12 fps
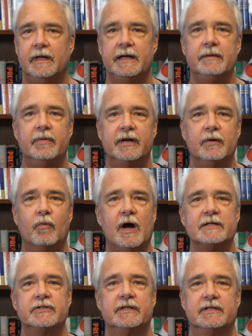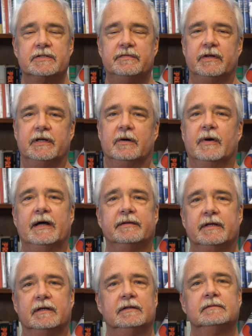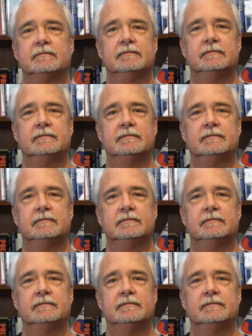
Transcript: Anybody watching this video out there,